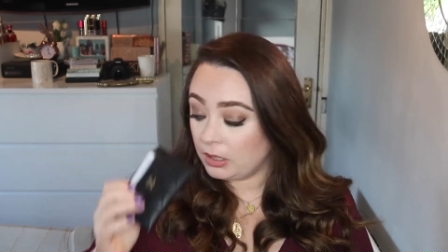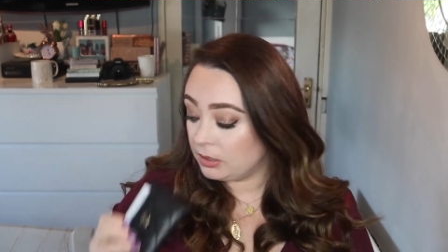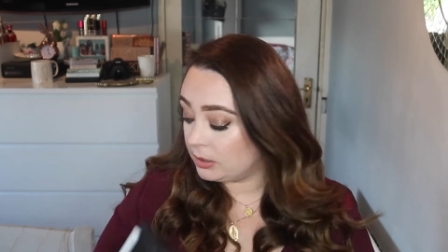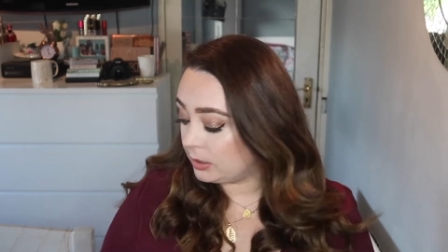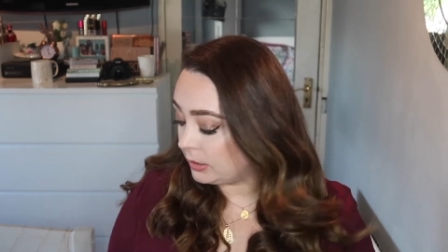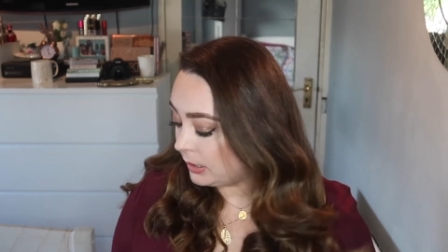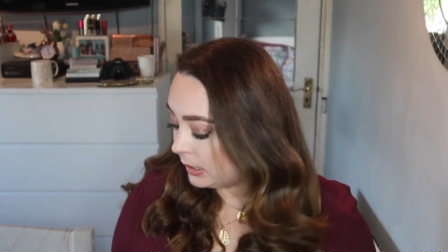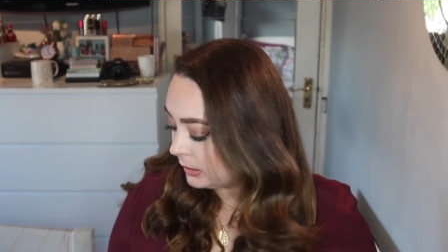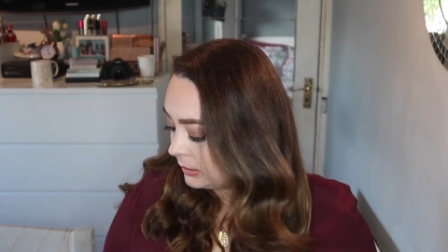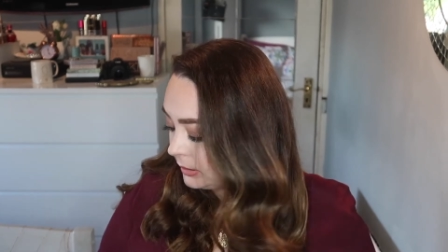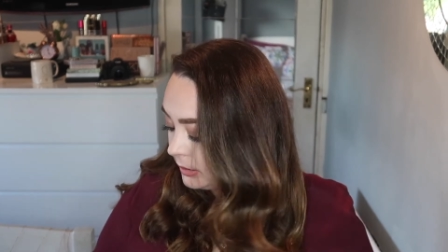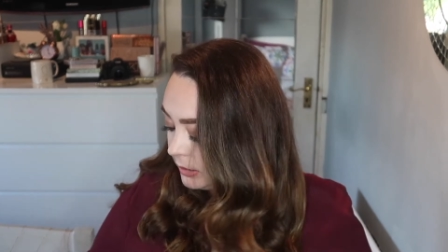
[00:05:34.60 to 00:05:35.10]
So
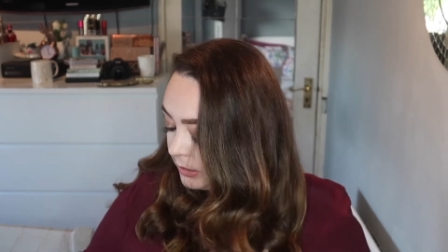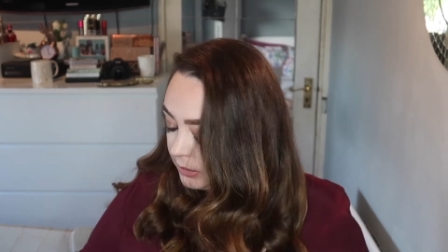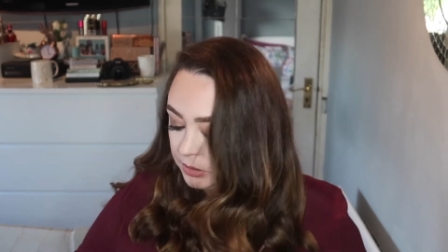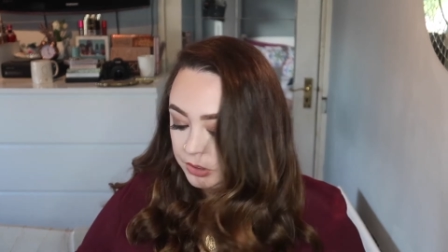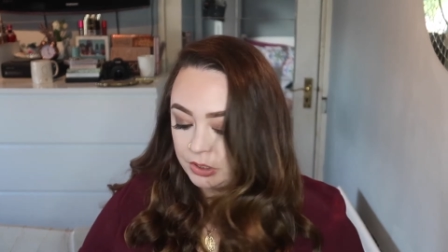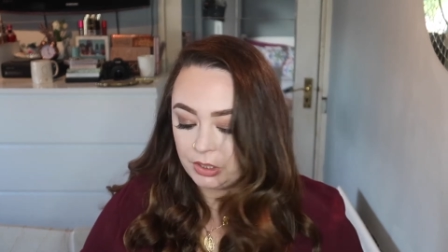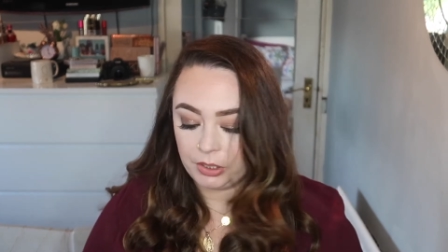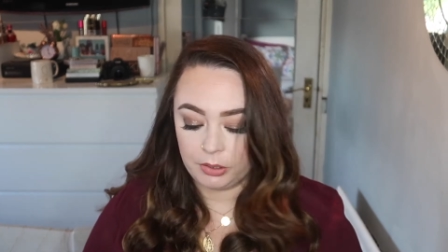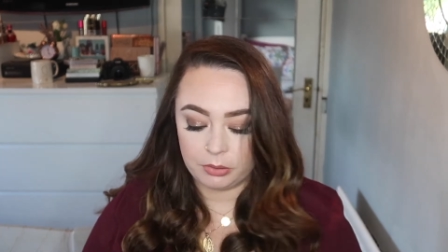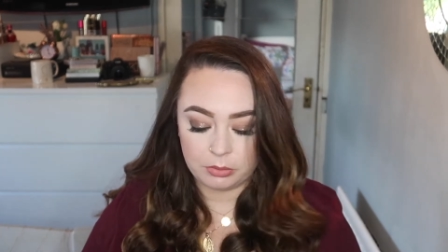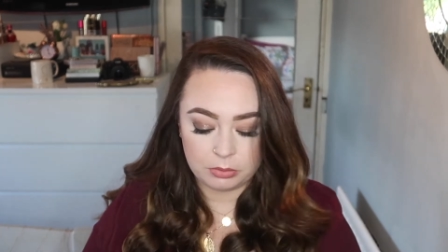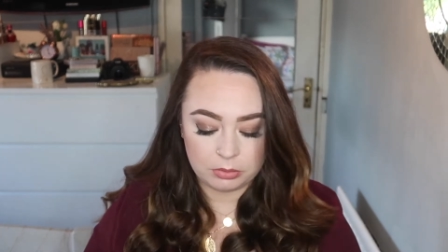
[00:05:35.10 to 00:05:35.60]
that's in it
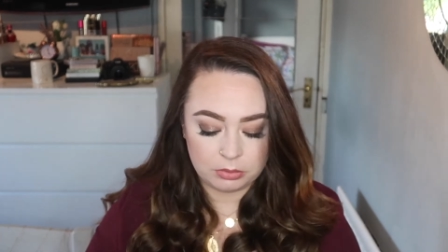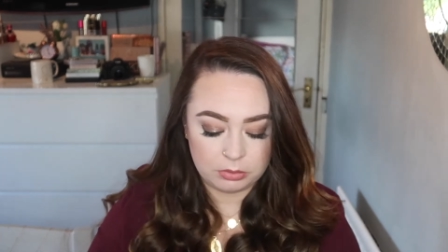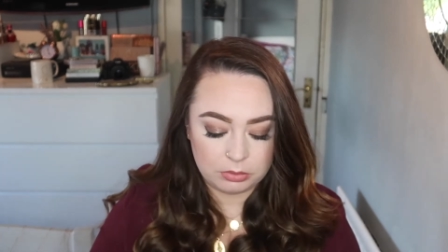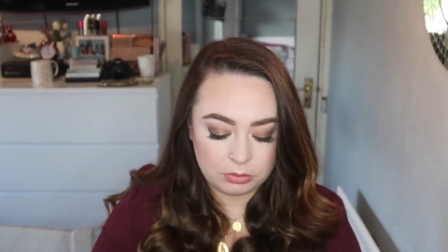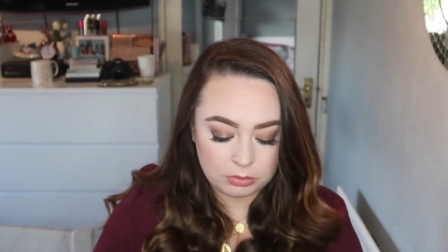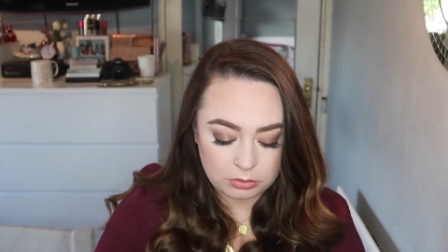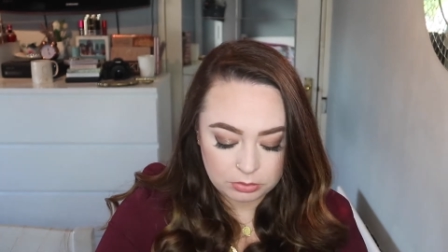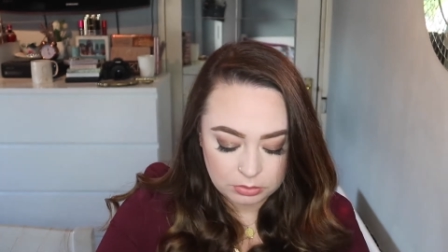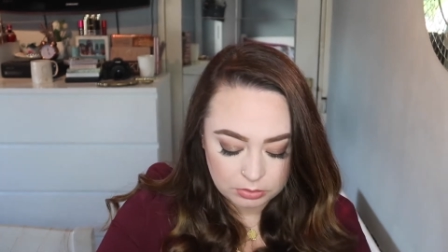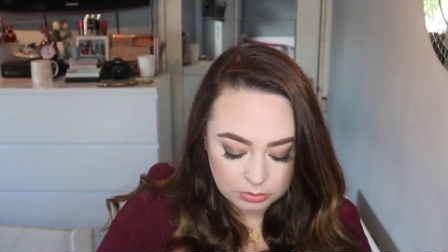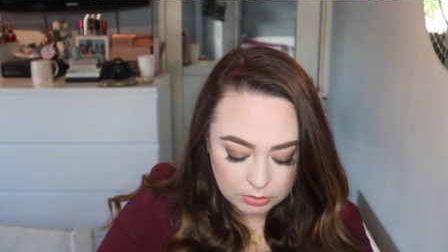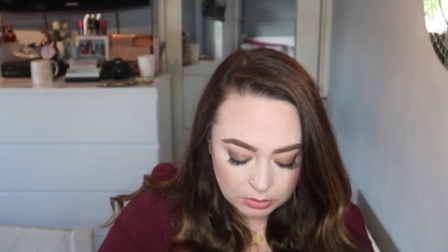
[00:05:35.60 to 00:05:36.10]
too.
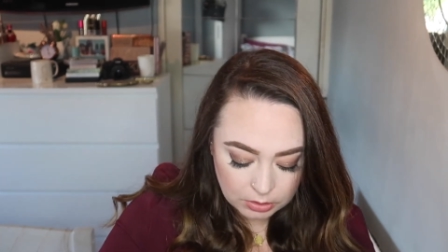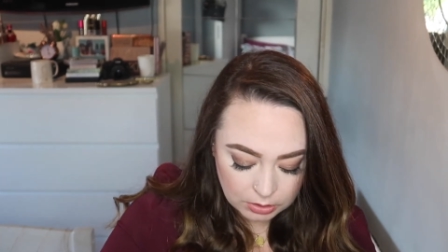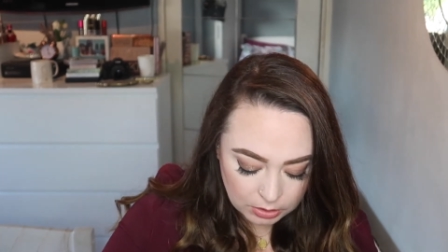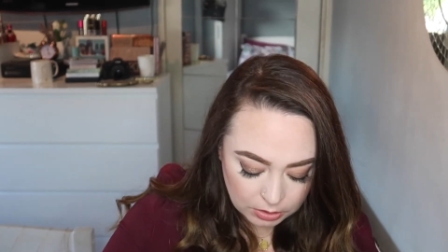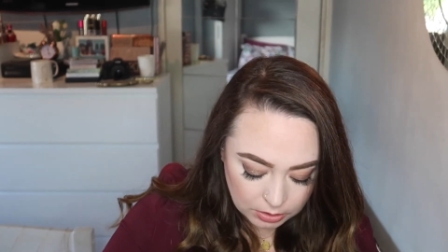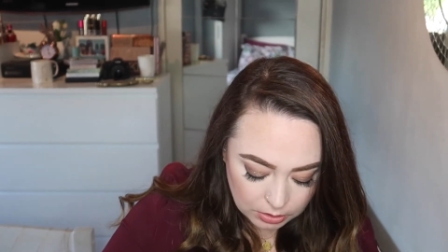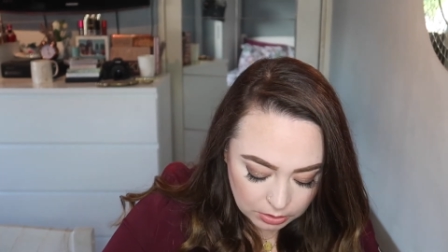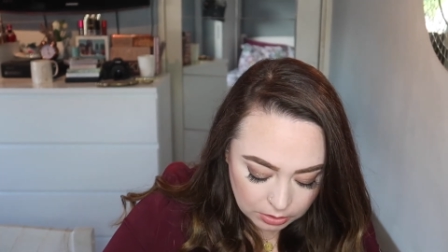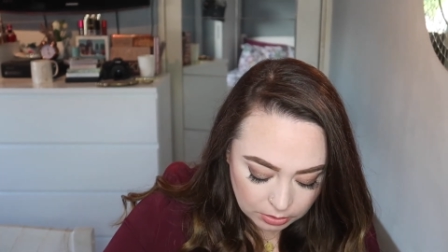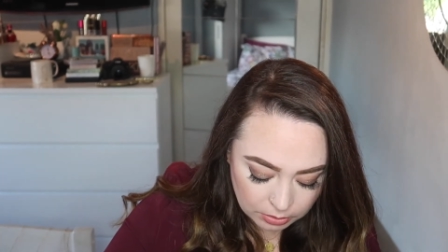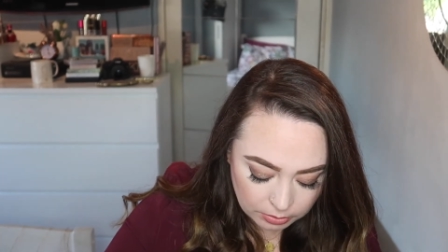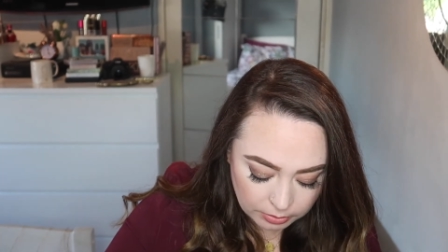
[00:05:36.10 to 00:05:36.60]

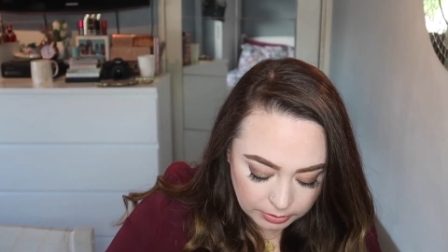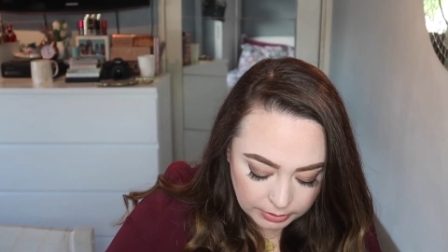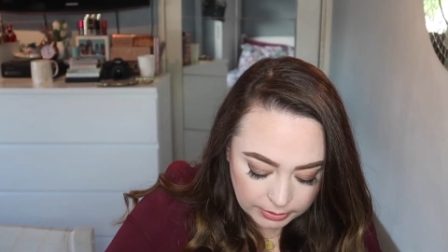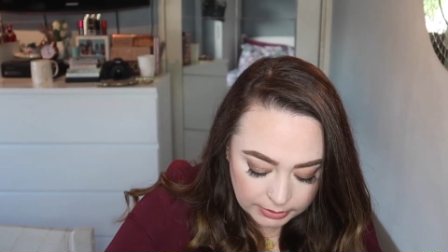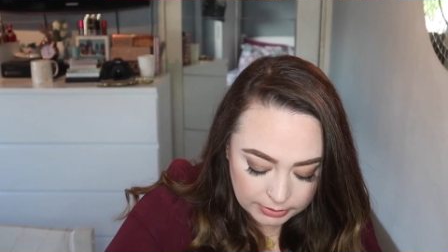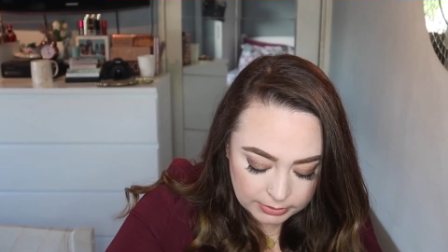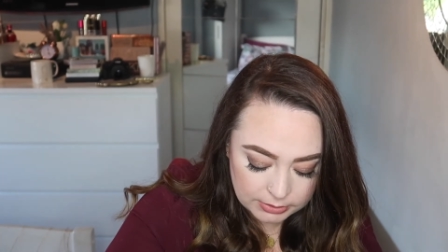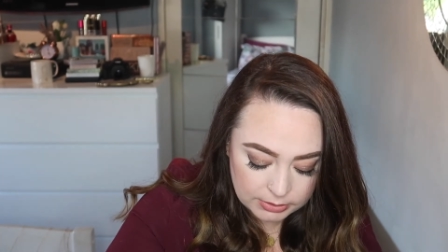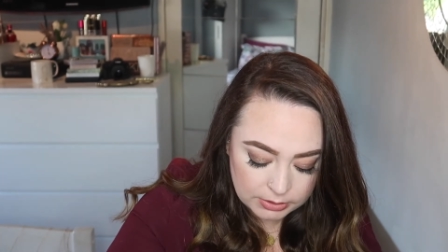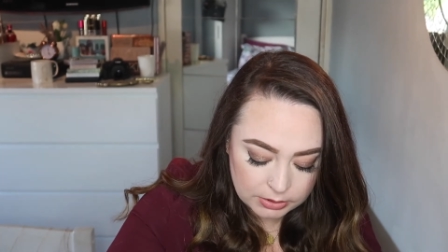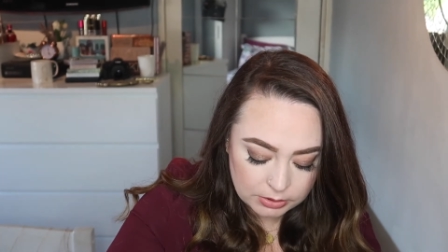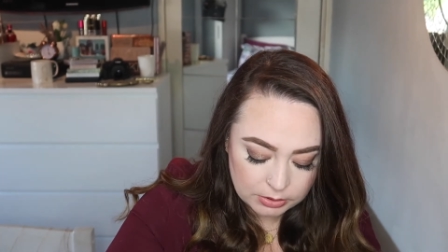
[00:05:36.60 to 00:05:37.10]
What
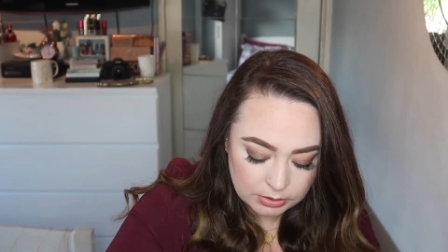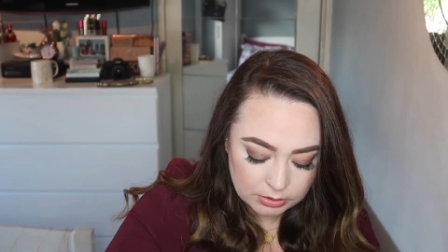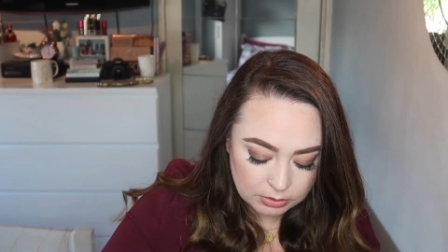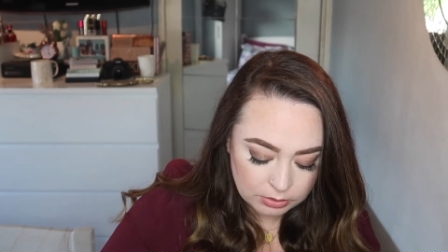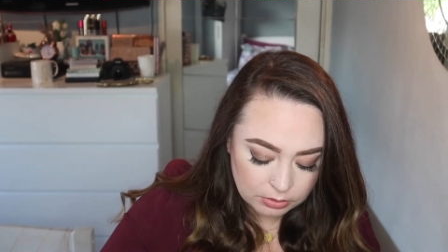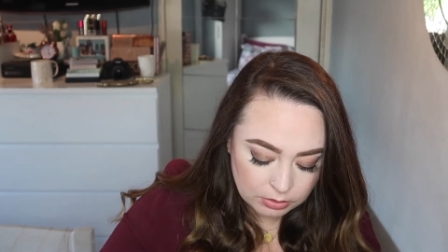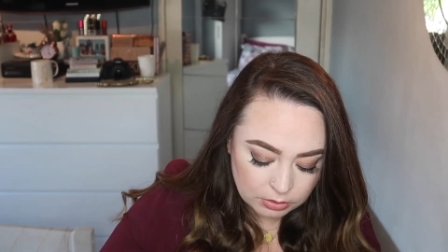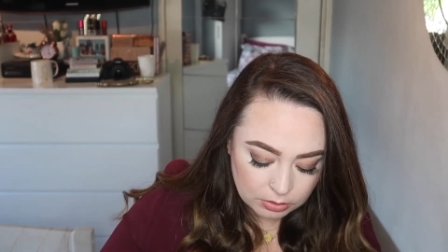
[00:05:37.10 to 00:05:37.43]
else?